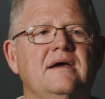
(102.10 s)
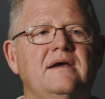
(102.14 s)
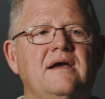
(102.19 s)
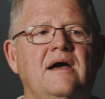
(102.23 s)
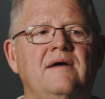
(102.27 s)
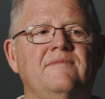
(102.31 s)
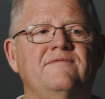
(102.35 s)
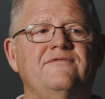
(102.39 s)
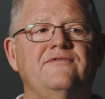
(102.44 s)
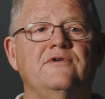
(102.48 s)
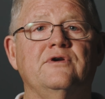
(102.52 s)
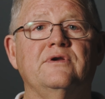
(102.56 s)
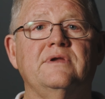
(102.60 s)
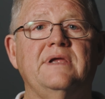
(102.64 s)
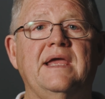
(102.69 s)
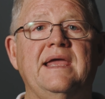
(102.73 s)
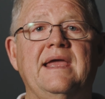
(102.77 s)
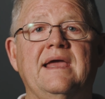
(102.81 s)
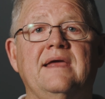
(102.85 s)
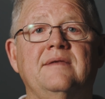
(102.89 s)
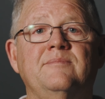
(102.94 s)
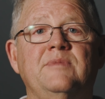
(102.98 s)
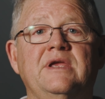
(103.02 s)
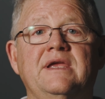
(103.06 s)
Comfort
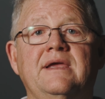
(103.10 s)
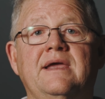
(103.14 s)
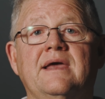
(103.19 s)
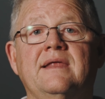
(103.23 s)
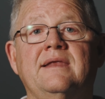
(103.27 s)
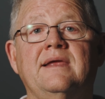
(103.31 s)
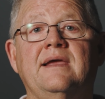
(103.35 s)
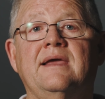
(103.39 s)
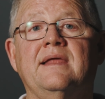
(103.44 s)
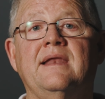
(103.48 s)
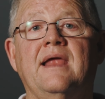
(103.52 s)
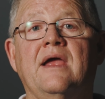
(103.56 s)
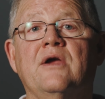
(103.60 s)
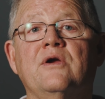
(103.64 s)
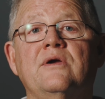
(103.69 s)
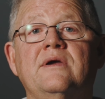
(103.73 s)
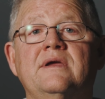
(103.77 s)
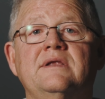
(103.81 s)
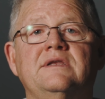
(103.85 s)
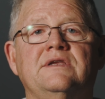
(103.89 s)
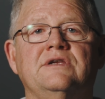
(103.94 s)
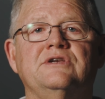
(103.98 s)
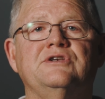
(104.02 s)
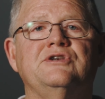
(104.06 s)
can be getting an air
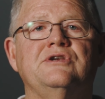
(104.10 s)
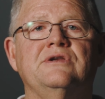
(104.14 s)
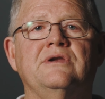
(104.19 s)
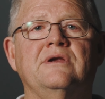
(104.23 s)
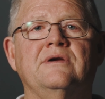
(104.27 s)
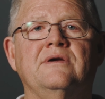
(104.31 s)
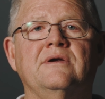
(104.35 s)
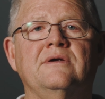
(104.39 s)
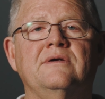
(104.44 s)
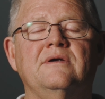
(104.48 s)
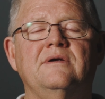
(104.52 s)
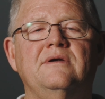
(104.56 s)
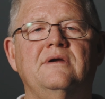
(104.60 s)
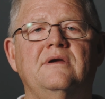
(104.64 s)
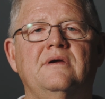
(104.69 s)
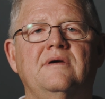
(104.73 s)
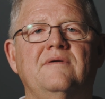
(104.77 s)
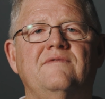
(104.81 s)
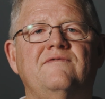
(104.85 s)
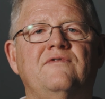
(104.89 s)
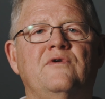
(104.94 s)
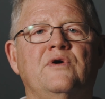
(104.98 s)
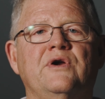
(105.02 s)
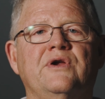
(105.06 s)
conditioner
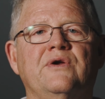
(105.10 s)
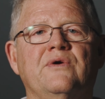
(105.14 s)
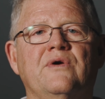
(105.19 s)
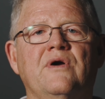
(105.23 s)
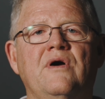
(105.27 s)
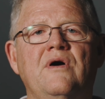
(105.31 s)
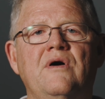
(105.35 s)
for your